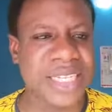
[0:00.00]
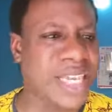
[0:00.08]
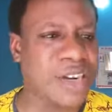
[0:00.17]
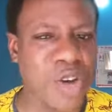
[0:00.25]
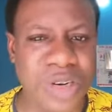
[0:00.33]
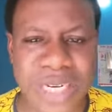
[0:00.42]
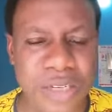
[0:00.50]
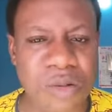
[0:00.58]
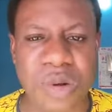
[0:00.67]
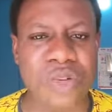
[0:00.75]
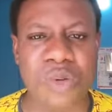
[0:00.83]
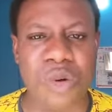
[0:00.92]
They say, no, they
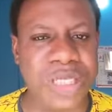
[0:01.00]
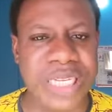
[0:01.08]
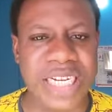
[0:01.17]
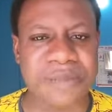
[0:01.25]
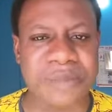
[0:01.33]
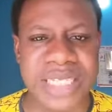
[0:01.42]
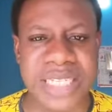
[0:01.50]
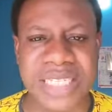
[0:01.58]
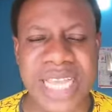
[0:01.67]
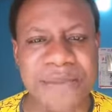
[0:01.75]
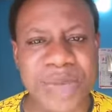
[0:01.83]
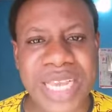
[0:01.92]
don't want to watch any message.
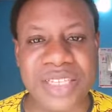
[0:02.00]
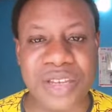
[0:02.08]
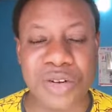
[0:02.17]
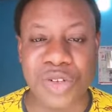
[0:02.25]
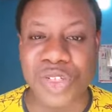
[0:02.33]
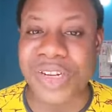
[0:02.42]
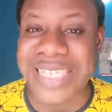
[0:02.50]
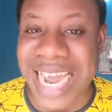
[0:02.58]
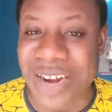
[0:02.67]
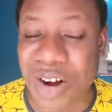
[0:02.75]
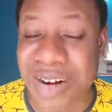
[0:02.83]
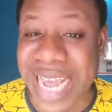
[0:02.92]
Tell me yes or no. You know, they
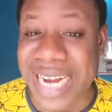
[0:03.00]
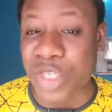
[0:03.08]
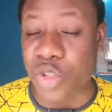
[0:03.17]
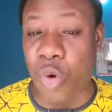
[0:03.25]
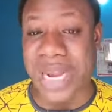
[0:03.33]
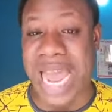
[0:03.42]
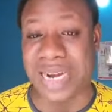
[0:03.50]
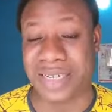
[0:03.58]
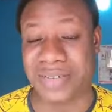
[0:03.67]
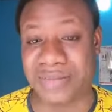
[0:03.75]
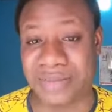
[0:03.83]
are not ready to learn.